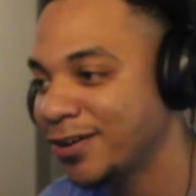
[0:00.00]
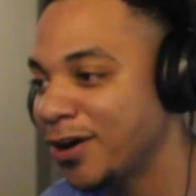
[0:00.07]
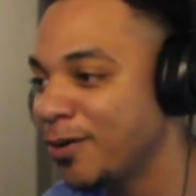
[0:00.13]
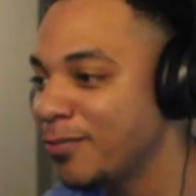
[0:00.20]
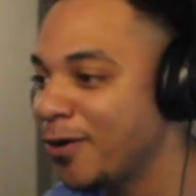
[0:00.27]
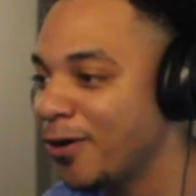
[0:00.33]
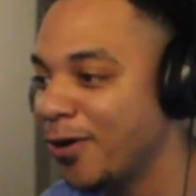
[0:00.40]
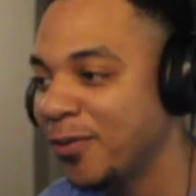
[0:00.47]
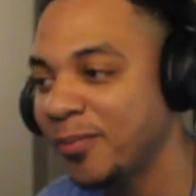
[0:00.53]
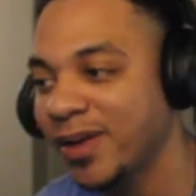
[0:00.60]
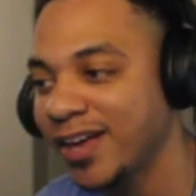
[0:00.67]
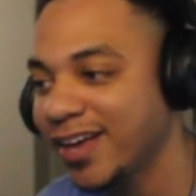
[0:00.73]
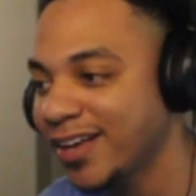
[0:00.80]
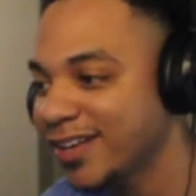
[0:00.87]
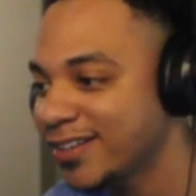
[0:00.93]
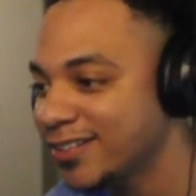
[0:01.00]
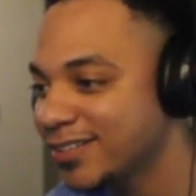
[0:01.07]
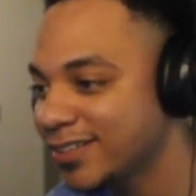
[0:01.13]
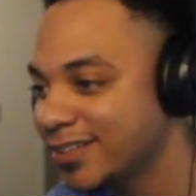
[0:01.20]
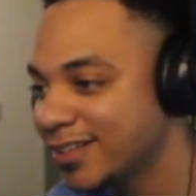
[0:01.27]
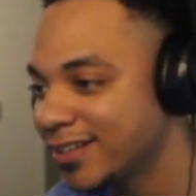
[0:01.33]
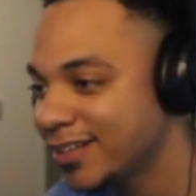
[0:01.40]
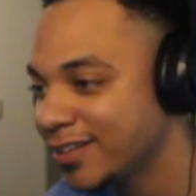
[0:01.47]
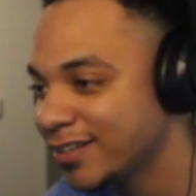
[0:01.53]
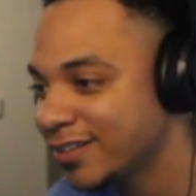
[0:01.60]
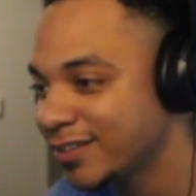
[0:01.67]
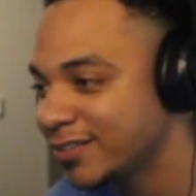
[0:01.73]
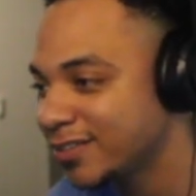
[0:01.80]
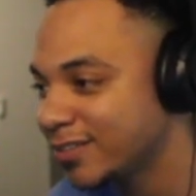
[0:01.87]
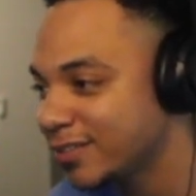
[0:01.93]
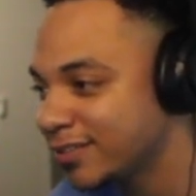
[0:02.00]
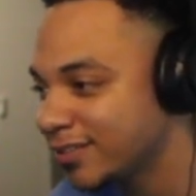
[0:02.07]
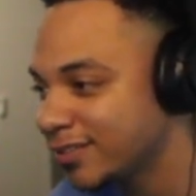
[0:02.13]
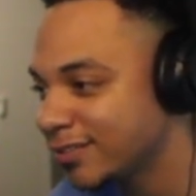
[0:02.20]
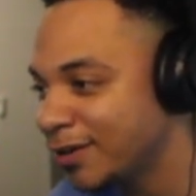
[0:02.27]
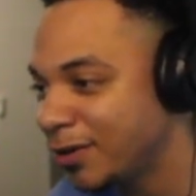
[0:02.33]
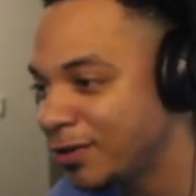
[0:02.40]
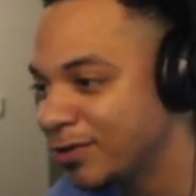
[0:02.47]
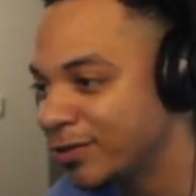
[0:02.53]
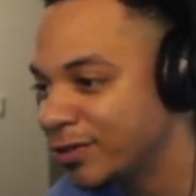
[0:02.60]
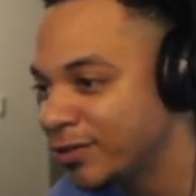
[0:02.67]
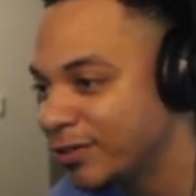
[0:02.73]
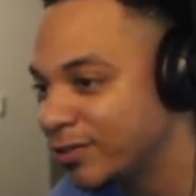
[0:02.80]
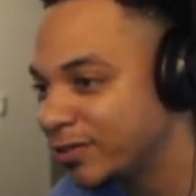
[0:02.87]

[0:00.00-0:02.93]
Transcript: Come on, man. That? Don't